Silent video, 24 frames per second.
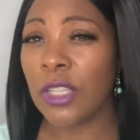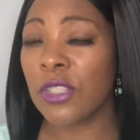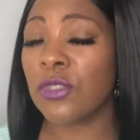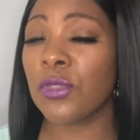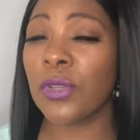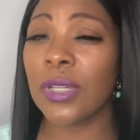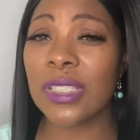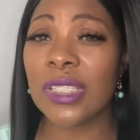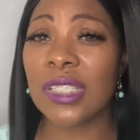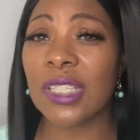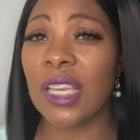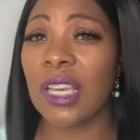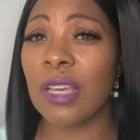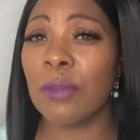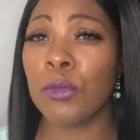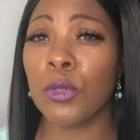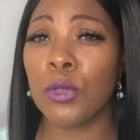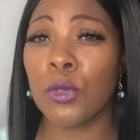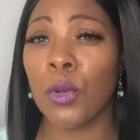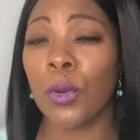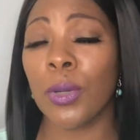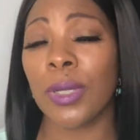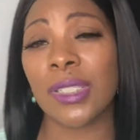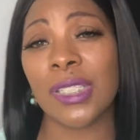Dress up,
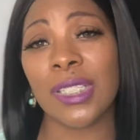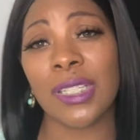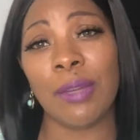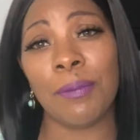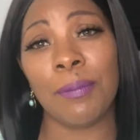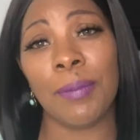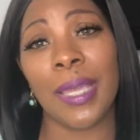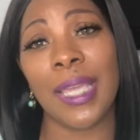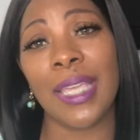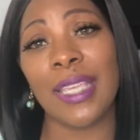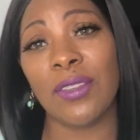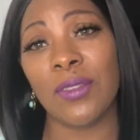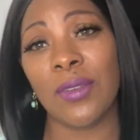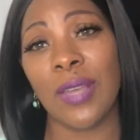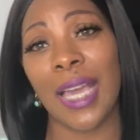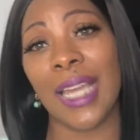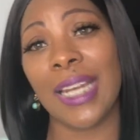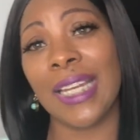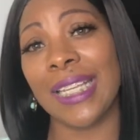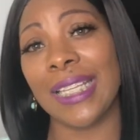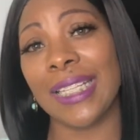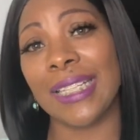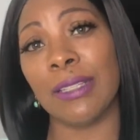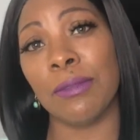you going to the bank, you
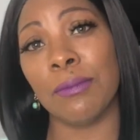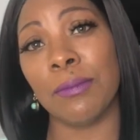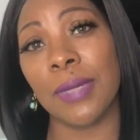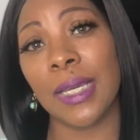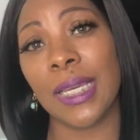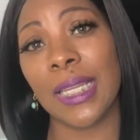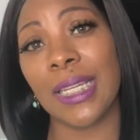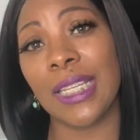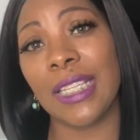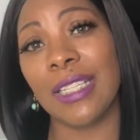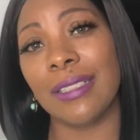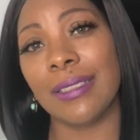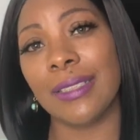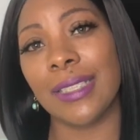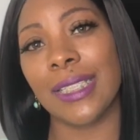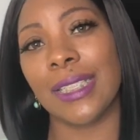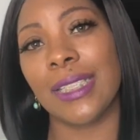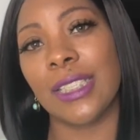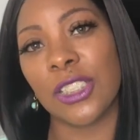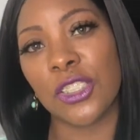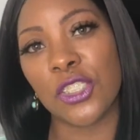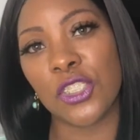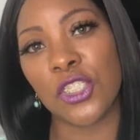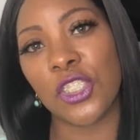got to get the money,
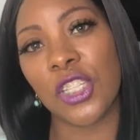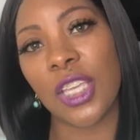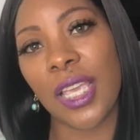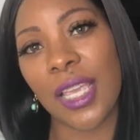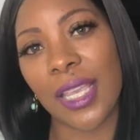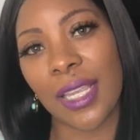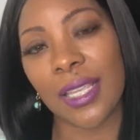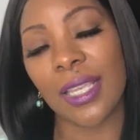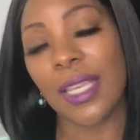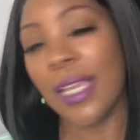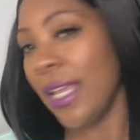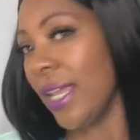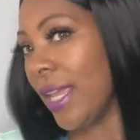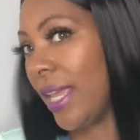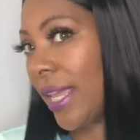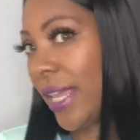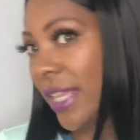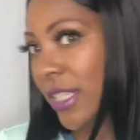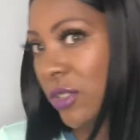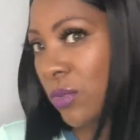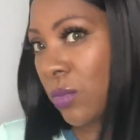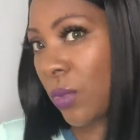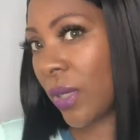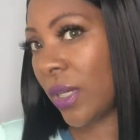get the check.
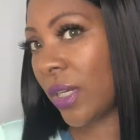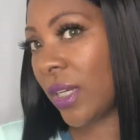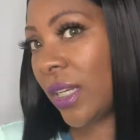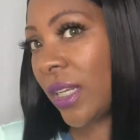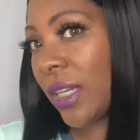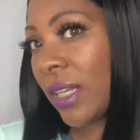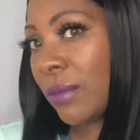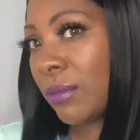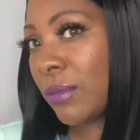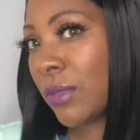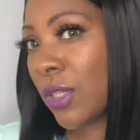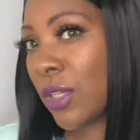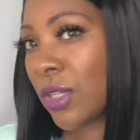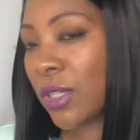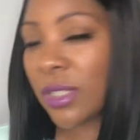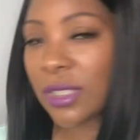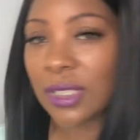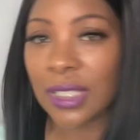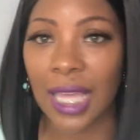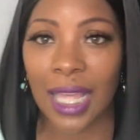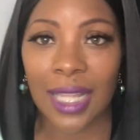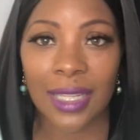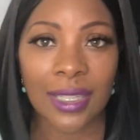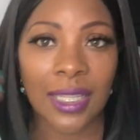It's one of them
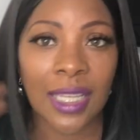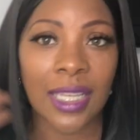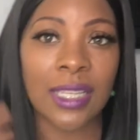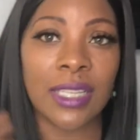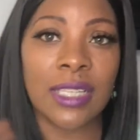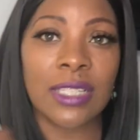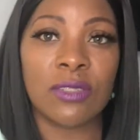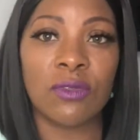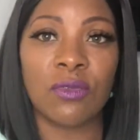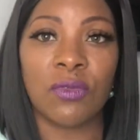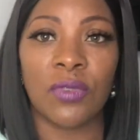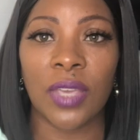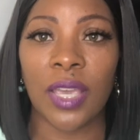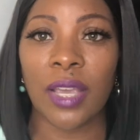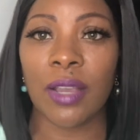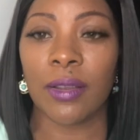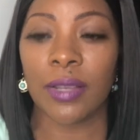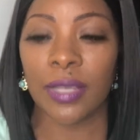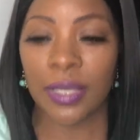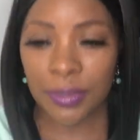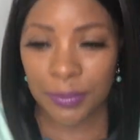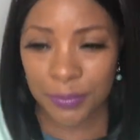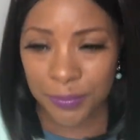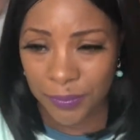looks. I think it's
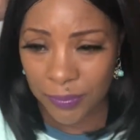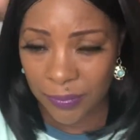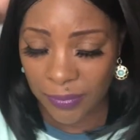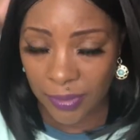very